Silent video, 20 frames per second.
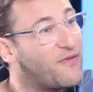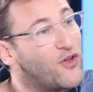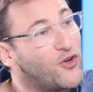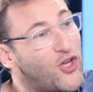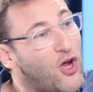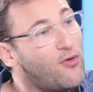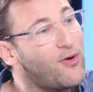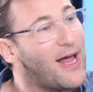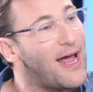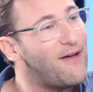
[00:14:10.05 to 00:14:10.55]
if you
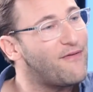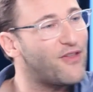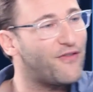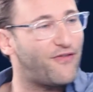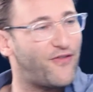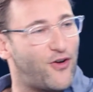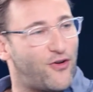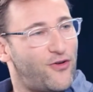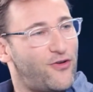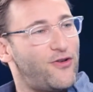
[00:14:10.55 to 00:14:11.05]
don't have the
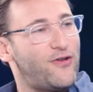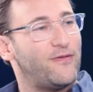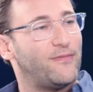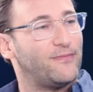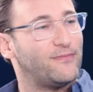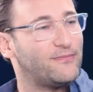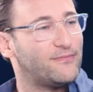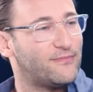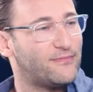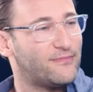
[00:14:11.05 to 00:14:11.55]
phone,
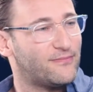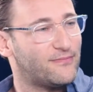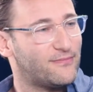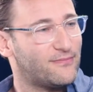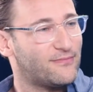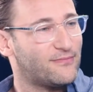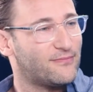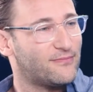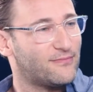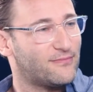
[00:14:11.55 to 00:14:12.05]

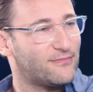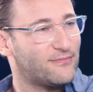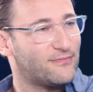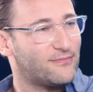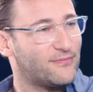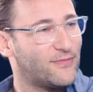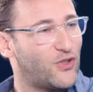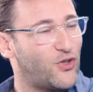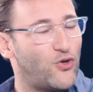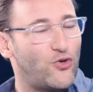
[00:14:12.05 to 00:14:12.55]

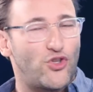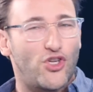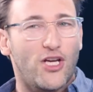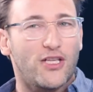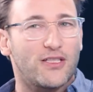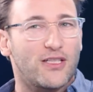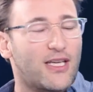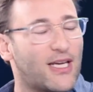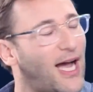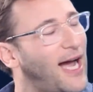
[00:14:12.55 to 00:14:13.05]
you
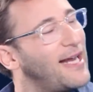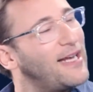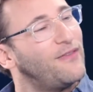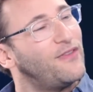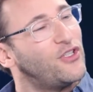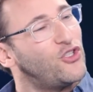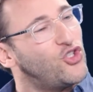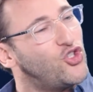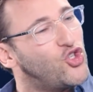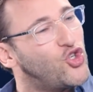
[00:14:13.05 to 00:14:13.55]
just kind
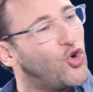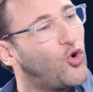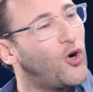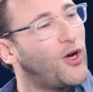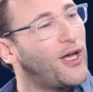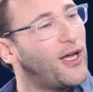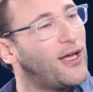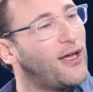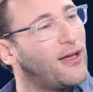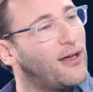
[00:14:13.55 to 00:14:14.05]
of
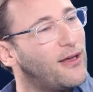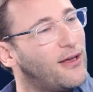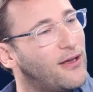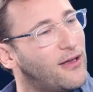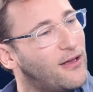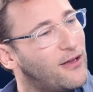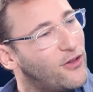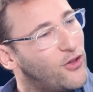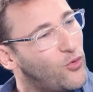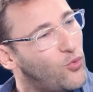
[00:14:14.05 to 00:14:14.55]
enjoy
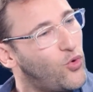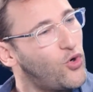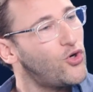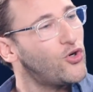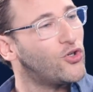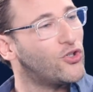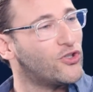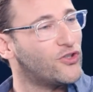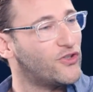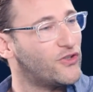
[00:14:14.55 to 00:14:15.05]
the
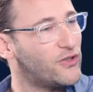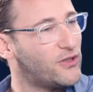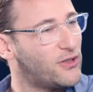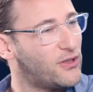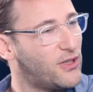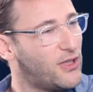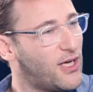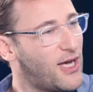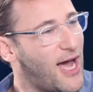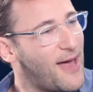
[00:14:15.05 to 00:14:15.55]
world.
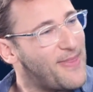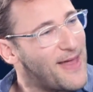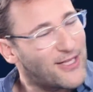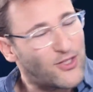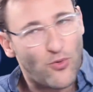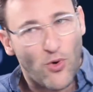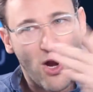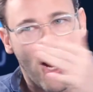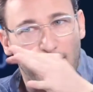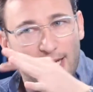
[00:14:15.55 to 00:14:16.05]
And
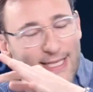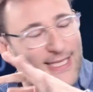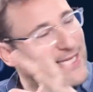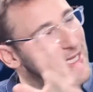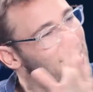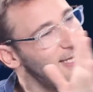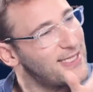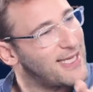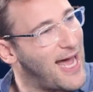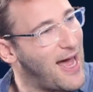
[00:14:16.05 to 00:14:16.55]
that's where
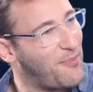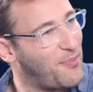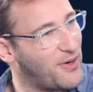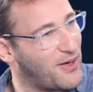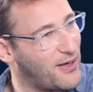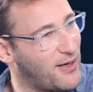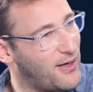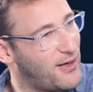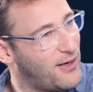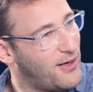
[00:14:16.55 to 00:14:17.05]
ideas
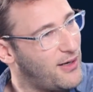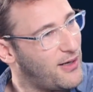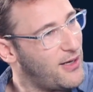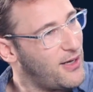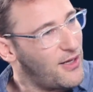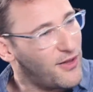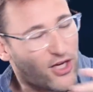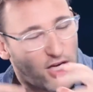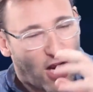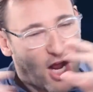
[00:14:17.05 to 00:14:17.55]
happen.
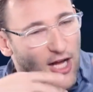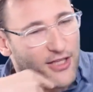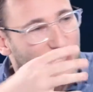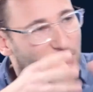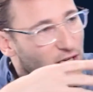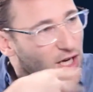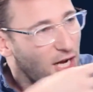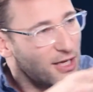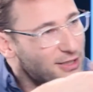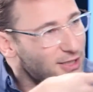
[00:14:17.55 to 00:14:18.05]
The
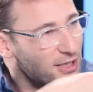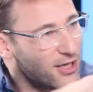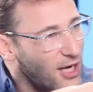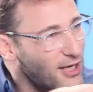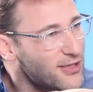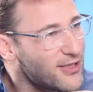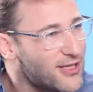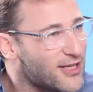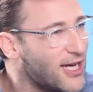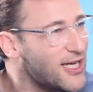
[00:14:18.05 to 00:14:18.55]
constant
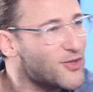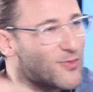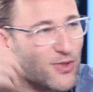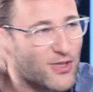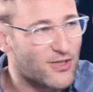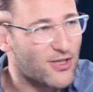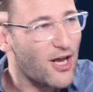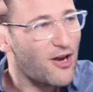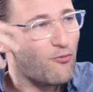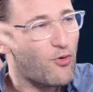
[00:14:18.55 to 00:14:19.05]

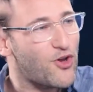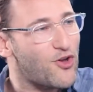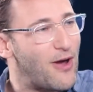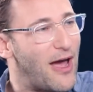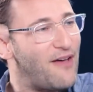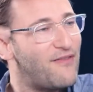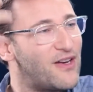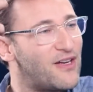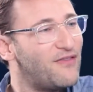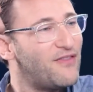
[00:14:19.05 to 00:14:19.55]
engagement is not where you
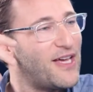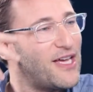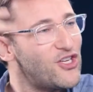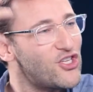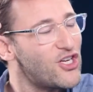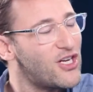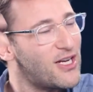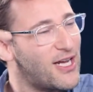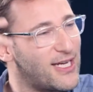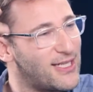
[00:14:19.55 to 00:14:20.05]
have
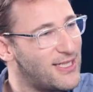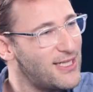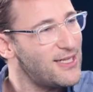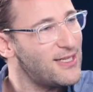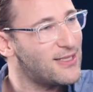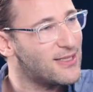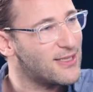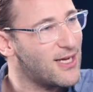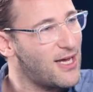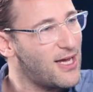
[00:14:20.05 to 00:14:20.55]
innovation and
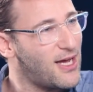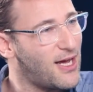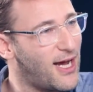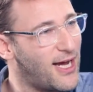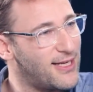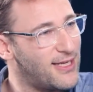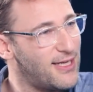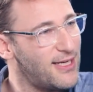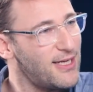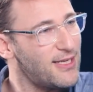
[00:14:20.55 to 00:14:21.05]
ideas.
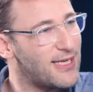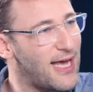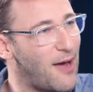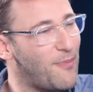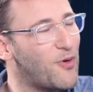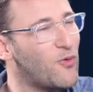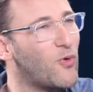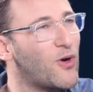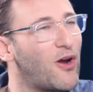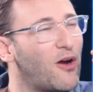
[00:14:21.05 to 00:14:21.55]
Ideas
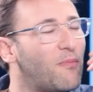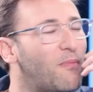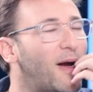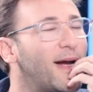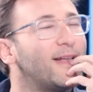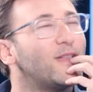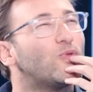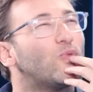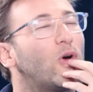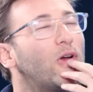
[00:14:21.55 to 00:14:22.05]
happen when our
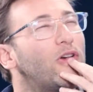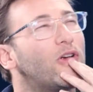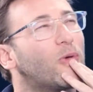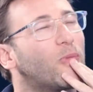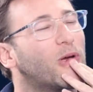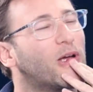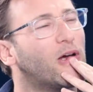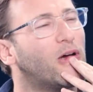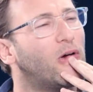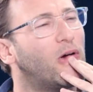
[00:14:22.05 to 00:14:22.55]
minds wander
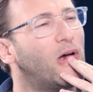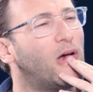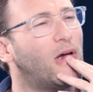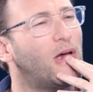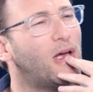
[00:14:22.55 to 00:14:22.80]
and we go,